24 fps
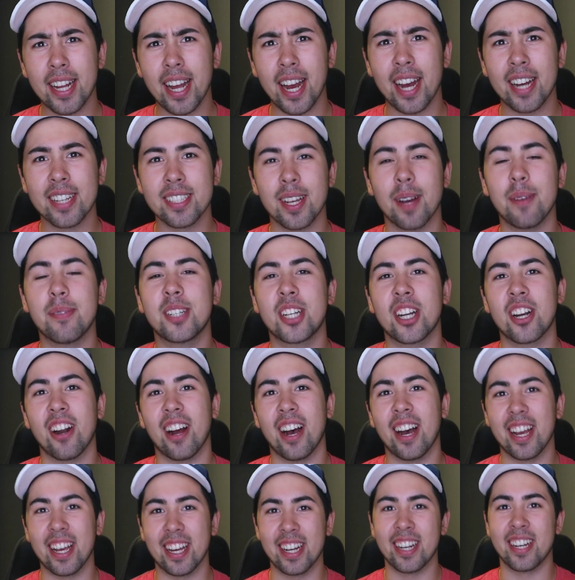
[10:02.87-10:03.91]
guys. I'm
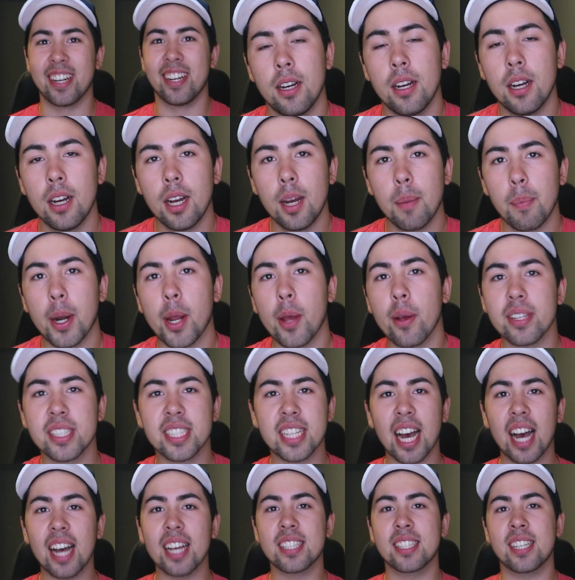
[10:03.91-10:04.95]
trying. But anyways,
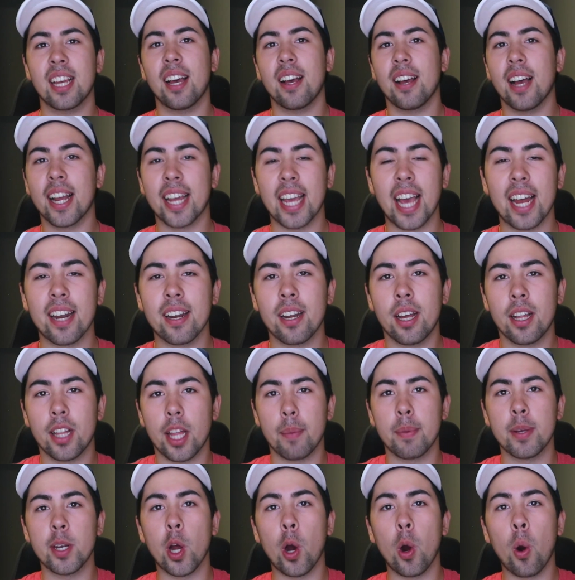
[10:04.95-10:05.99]
guys, again,
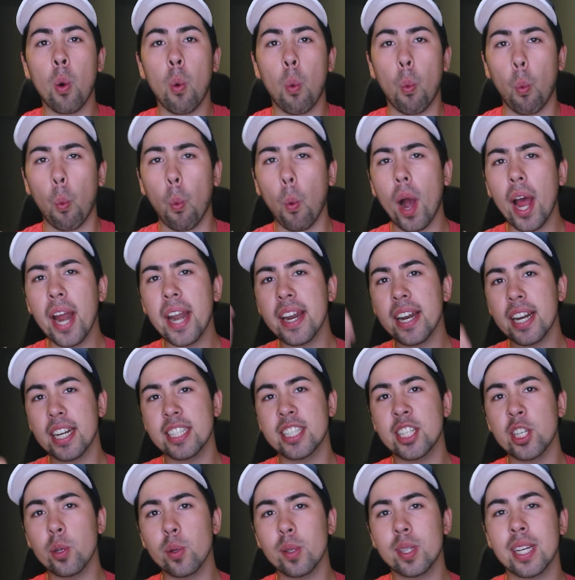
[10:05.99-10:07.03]
let me know, when
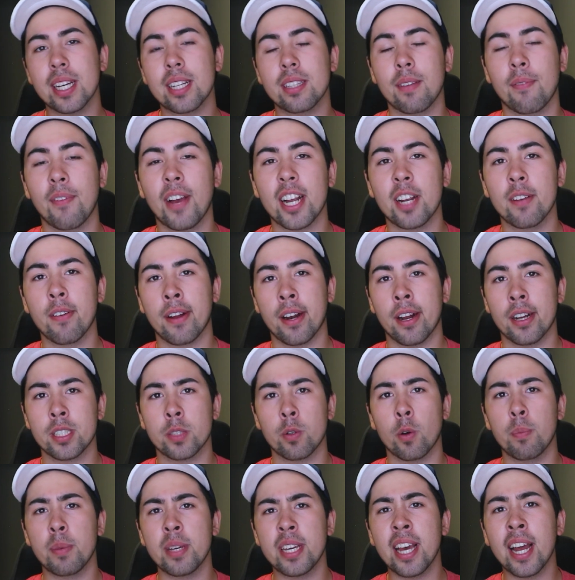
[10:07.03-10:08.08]
do you think the Vancouver Canucks
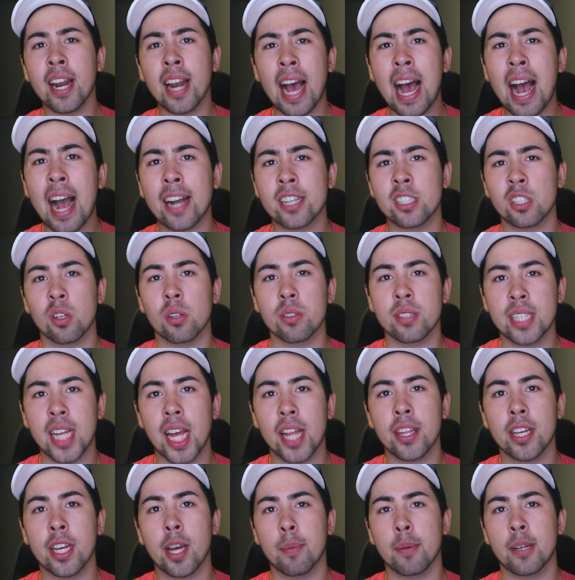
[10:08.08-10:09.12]
will be an actual
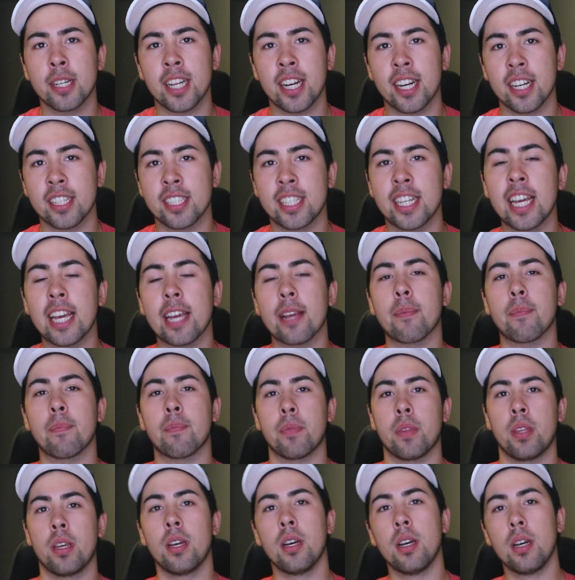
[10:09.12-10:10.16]
Stanley Cup contending team?
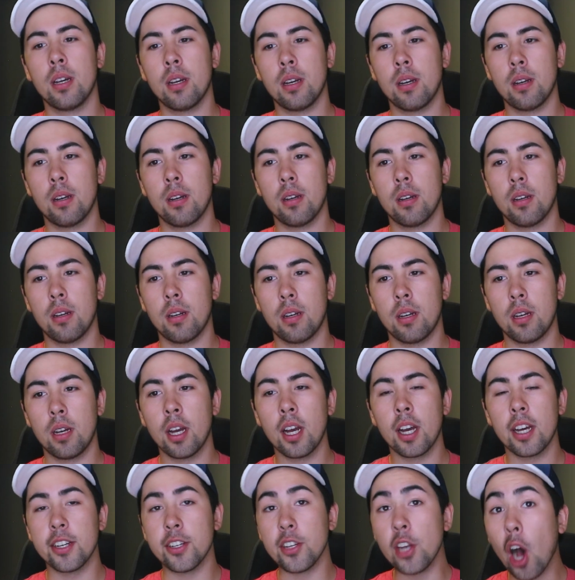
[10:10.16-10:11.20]

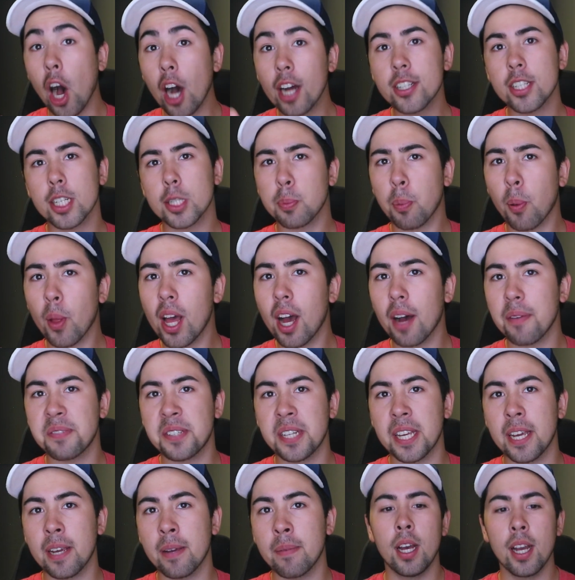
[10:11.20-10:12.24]
Not just playoff
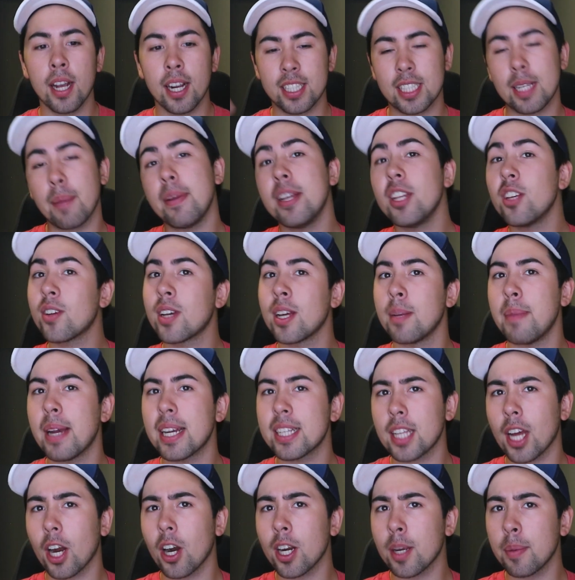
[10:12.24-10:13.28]
team, because I mean, you can
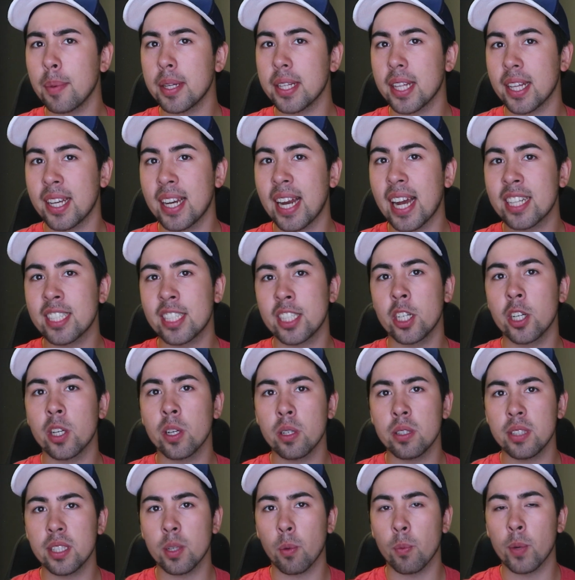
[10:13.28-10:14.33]
make the argument that next
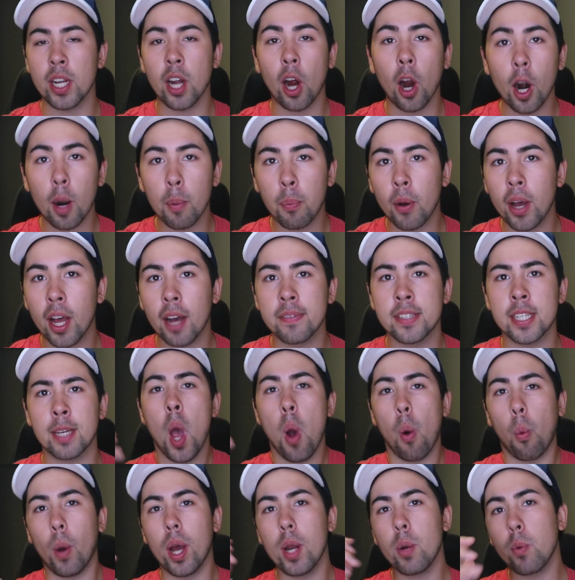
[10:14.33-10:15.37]
year we are a playoff team.
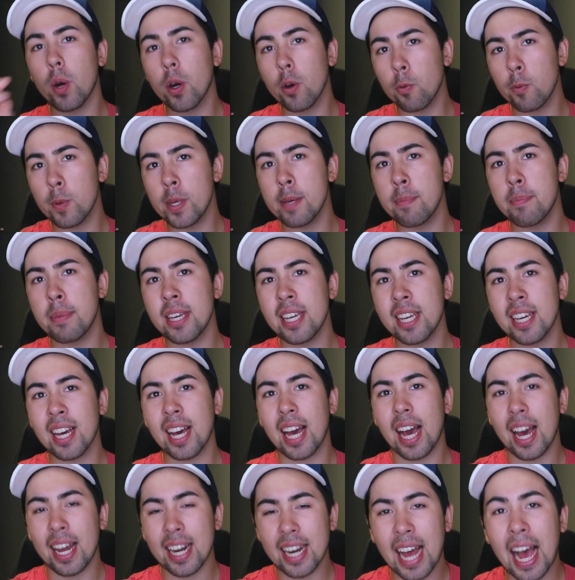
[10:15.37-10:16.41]
When will we
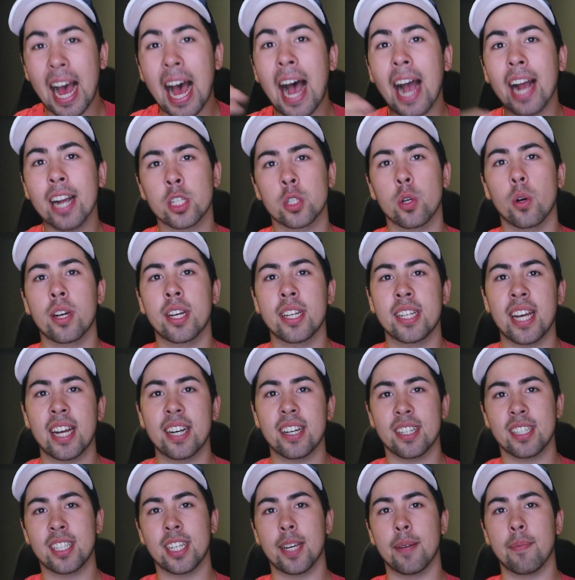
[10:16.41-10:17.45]
be an actual
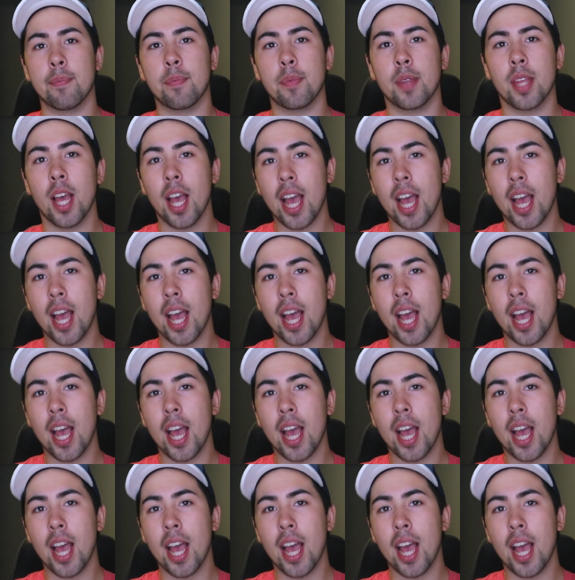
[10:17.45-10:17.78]
contending team?